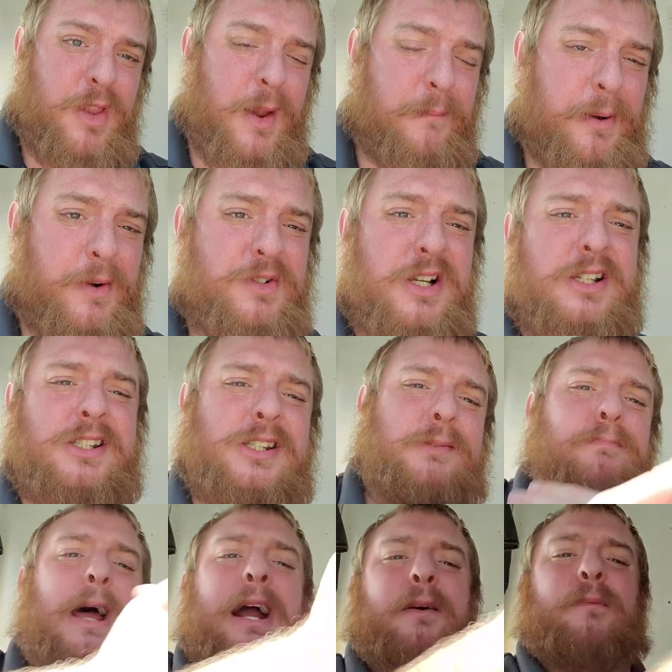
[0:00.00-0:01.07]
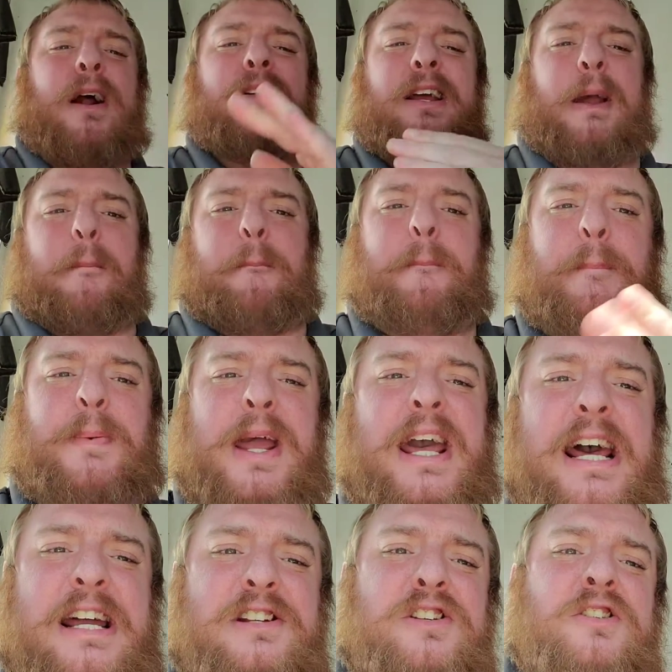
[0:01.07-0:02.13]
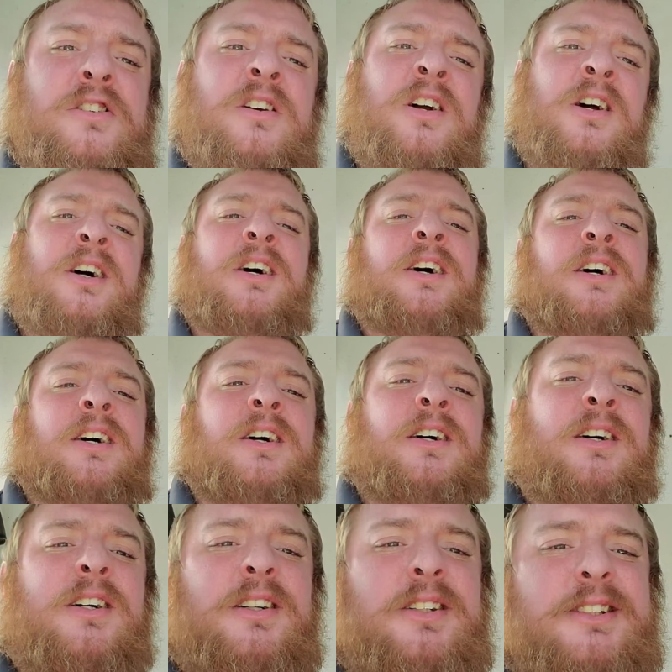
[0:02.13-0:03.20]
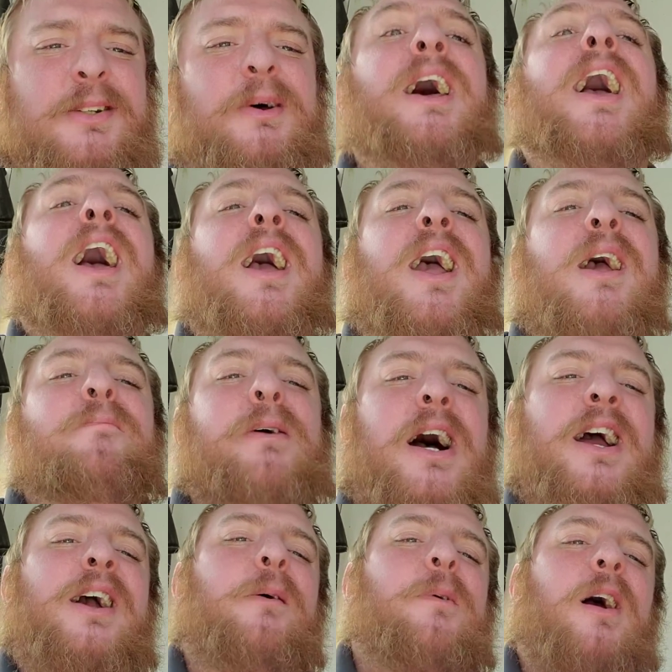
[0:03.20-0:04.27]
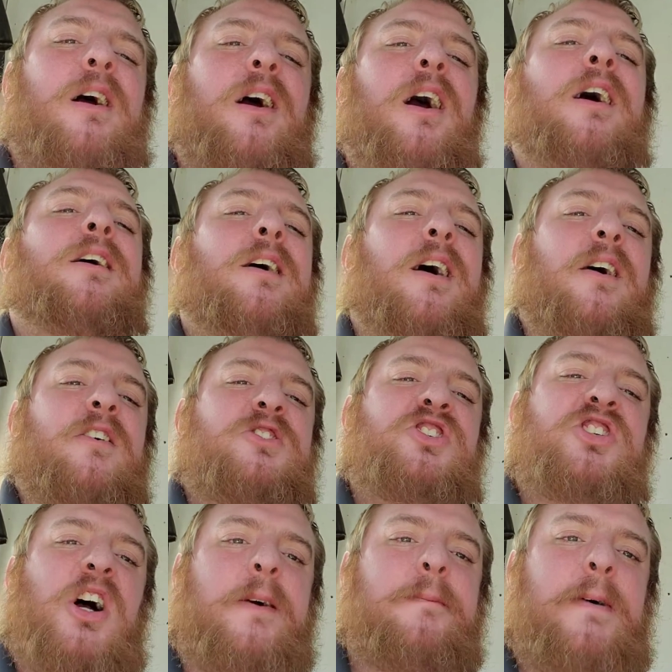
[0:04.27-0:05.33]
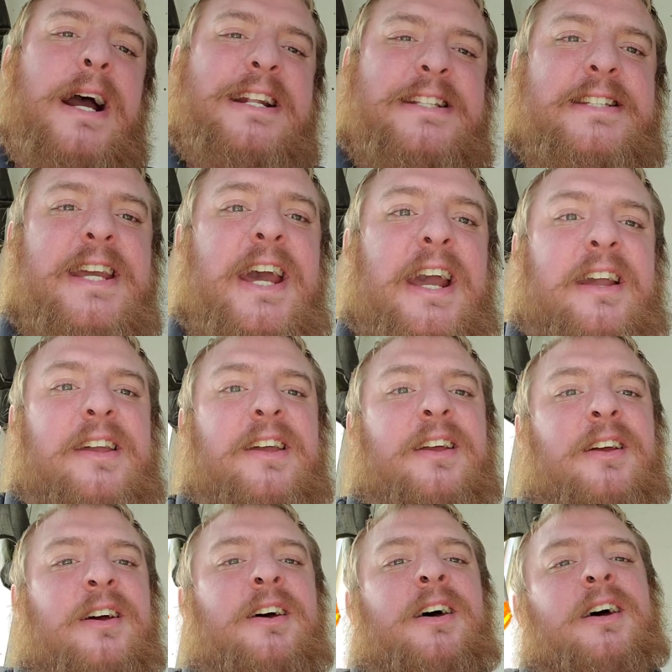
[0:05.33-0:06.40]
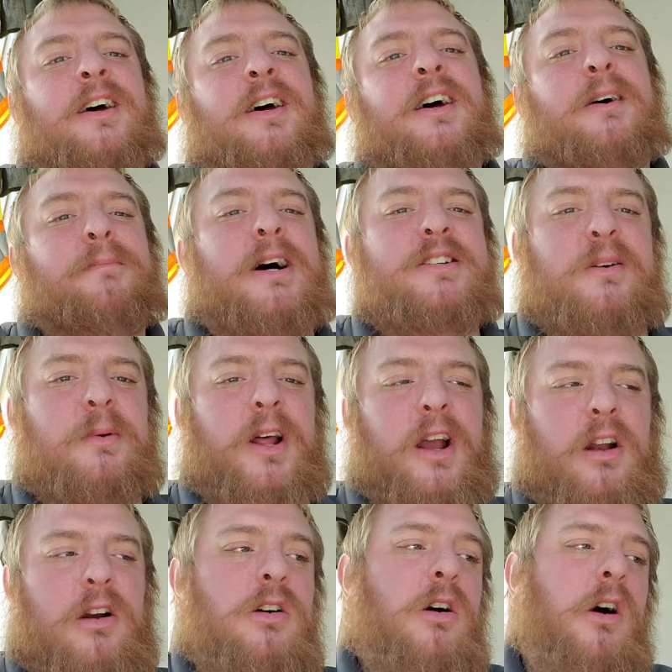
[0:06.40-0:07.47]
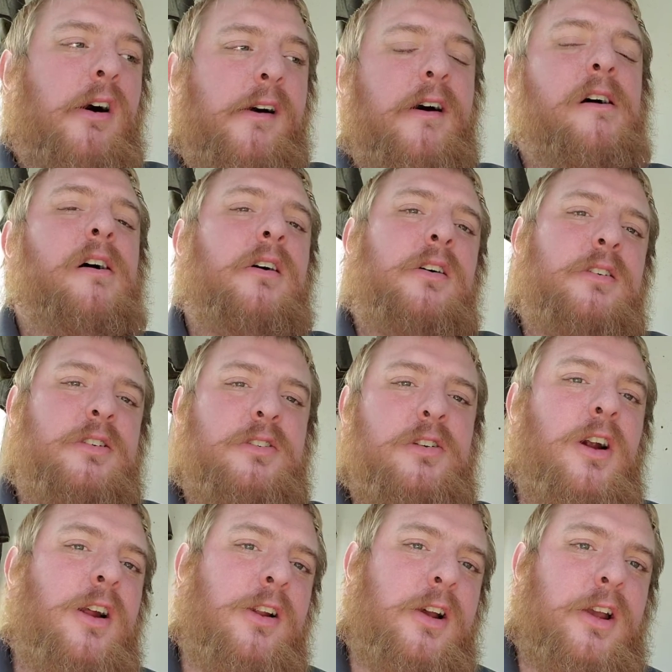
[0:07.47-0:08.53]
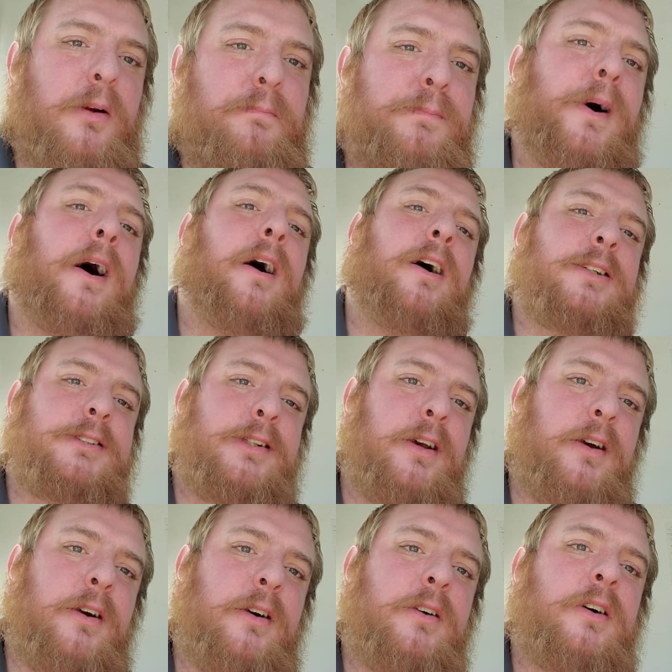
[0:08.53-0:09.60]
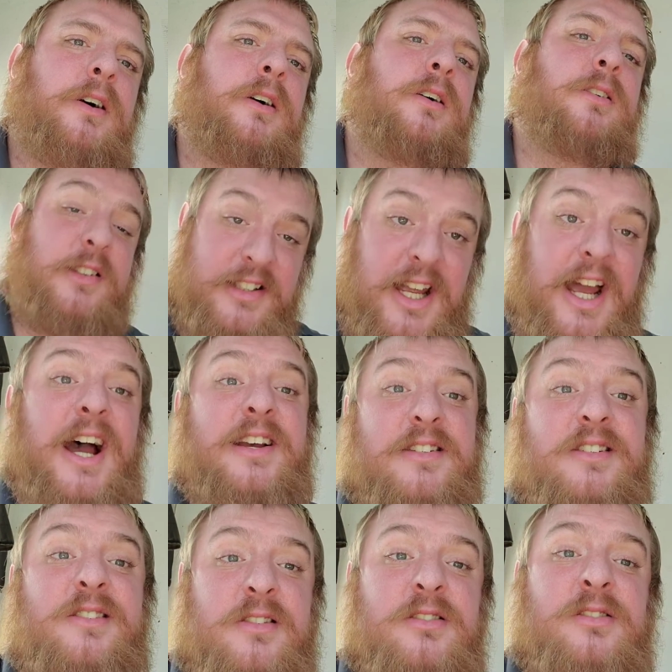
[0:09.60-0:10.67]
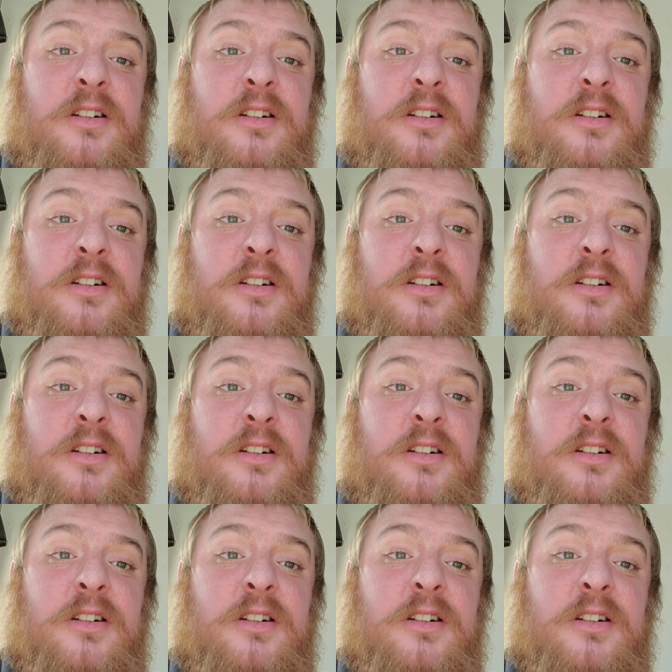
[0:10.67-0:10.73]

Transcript: Putin's going to smack him around like a bitch. He's going to be like, hey, Biden, come here. Here, suck my dick. Biden's going to be like, should I lick your balls too? Yes.